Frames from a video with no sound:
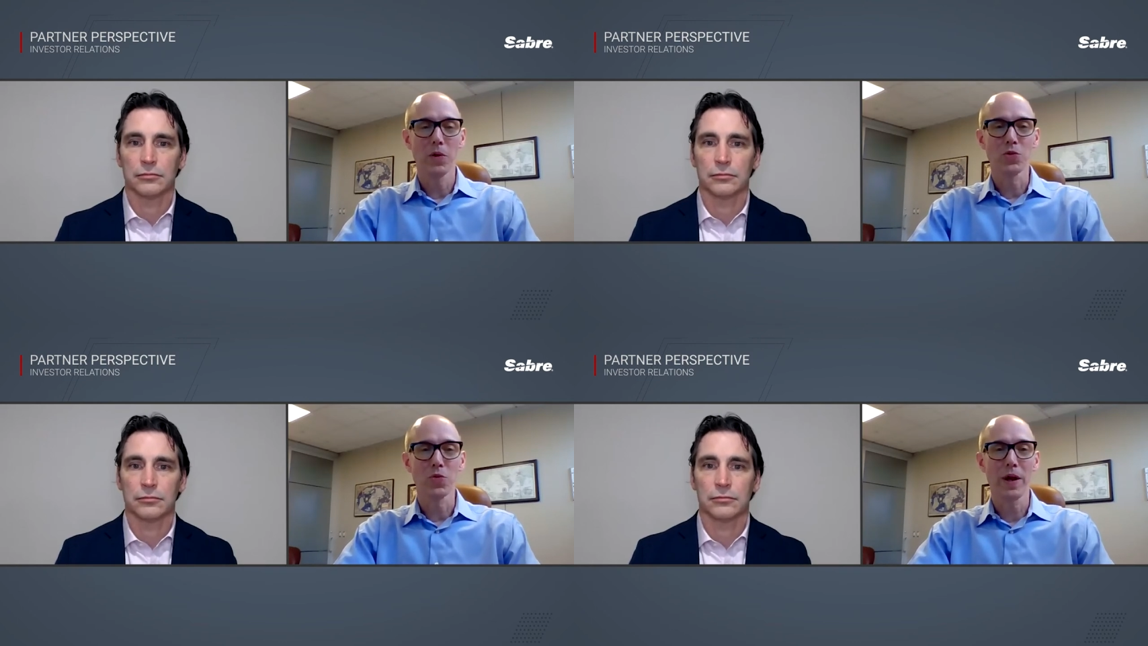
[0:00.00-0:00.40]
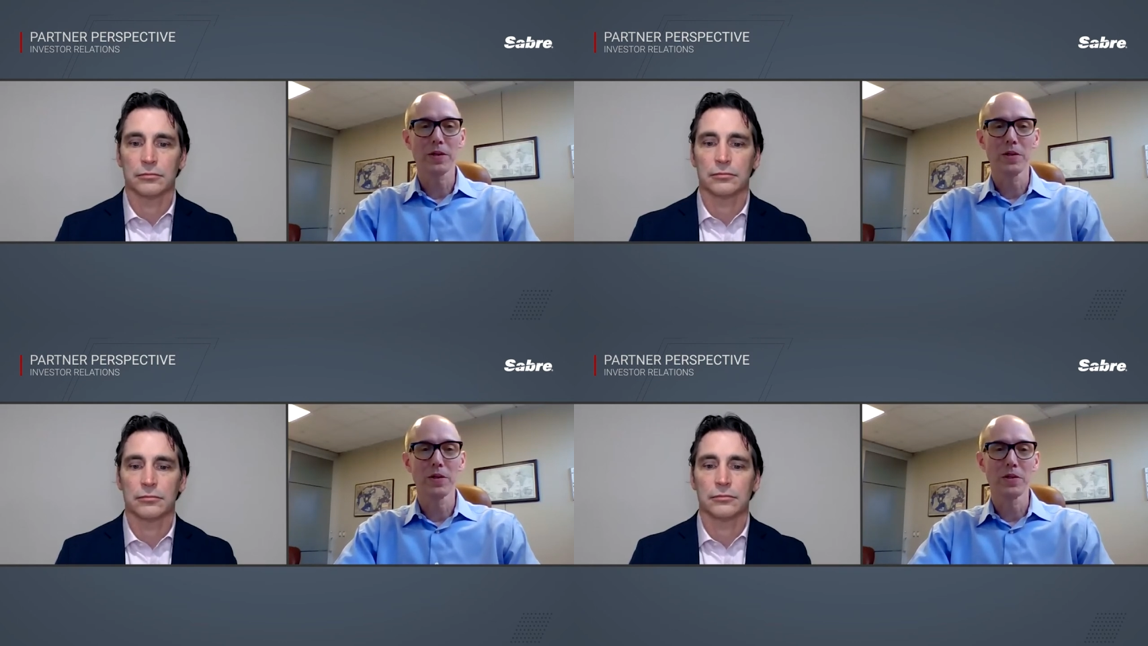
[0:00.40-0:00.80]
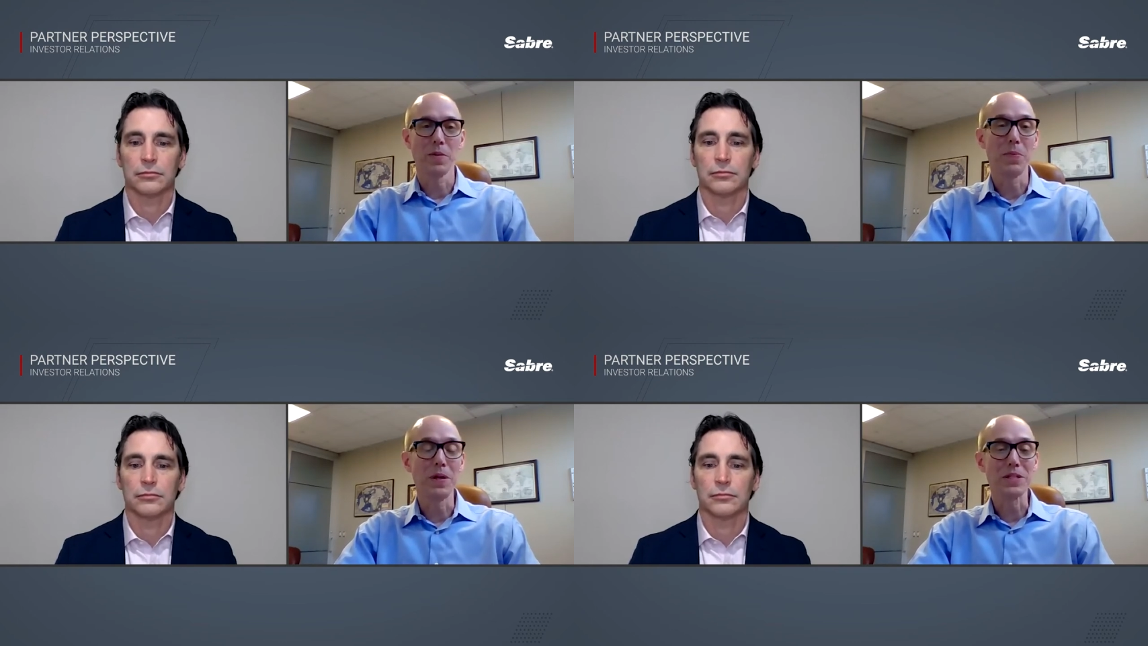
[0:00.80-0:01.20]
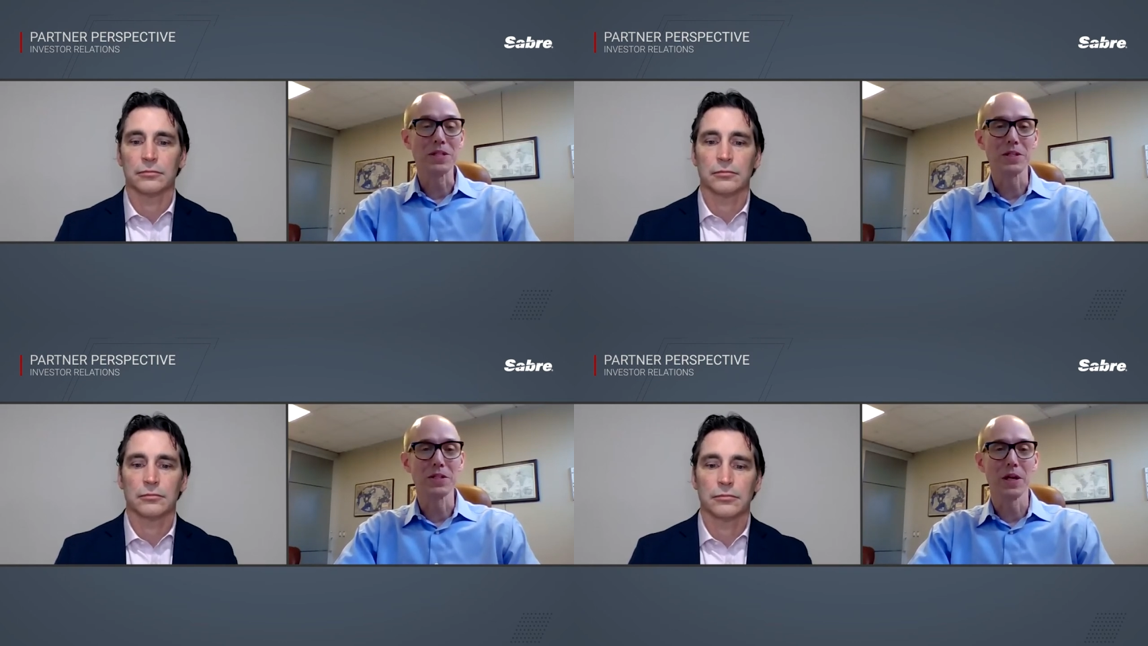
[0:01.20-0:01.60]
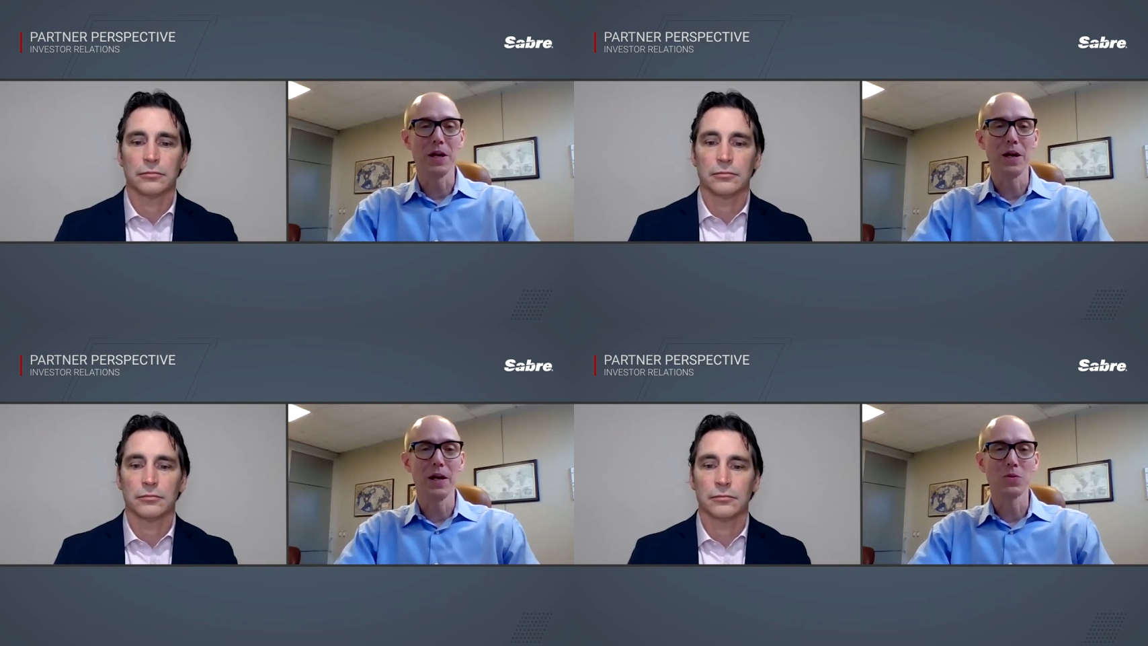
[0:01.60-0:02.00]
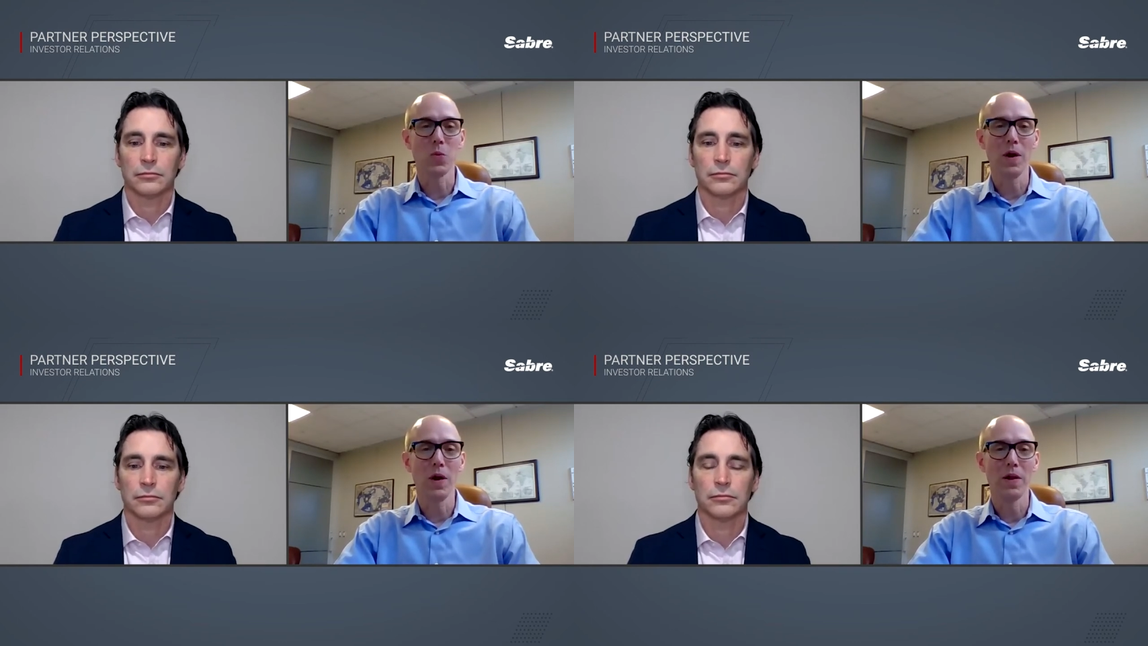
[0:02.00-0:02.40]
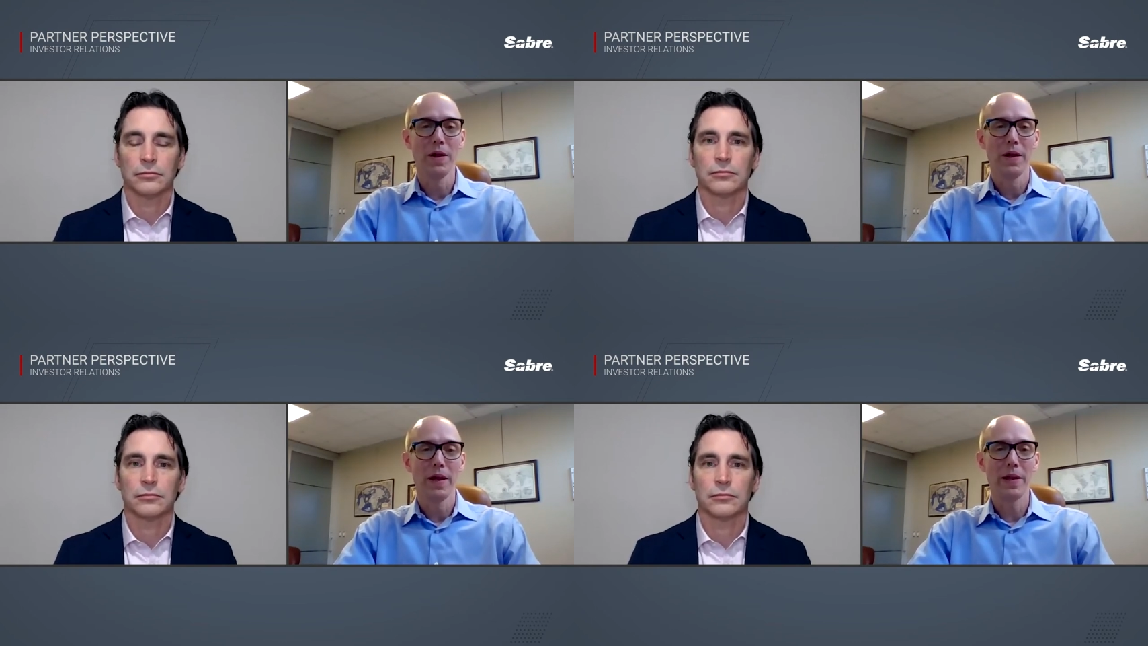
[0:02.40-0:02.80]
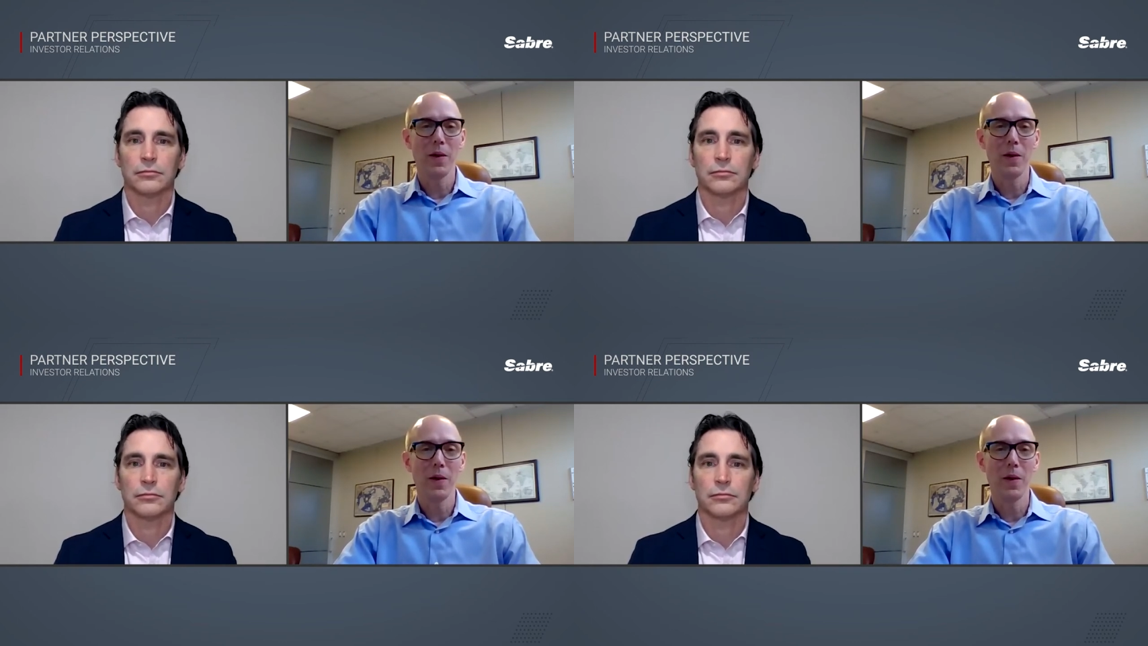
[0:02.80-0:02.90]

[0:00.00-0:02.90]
Speaker 1: we were direct to, to business uh, as well.